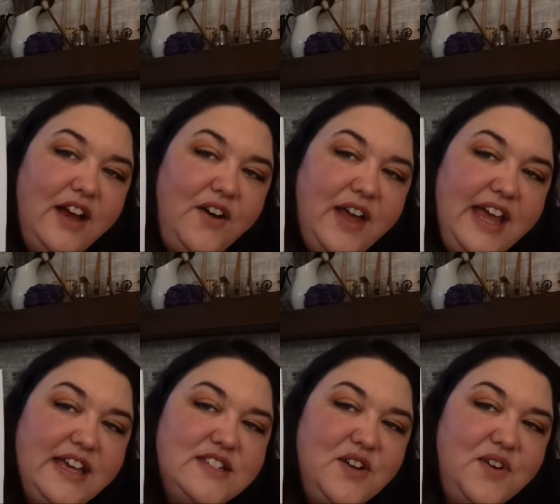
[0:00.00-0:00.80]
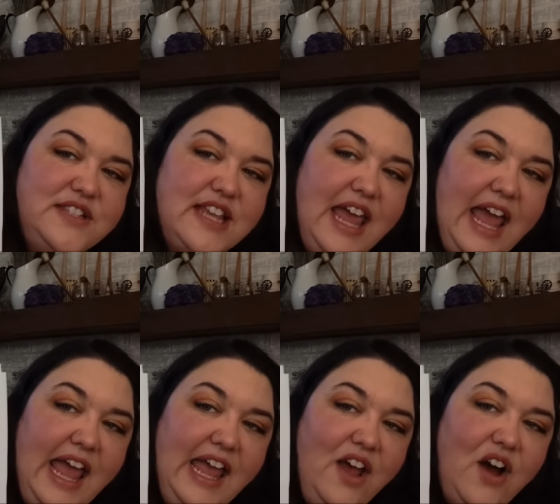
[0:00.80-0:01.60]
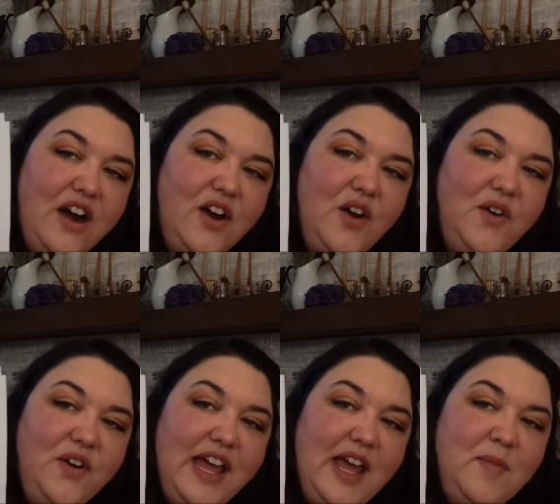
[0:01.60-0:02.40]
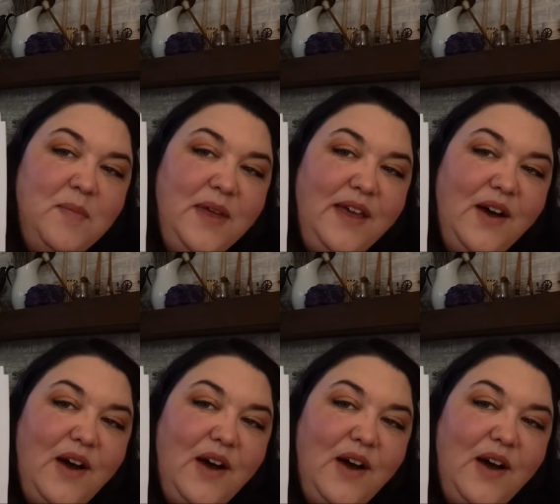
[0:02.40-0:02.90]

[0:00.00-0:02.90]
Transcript: Okay, so it's K R O K B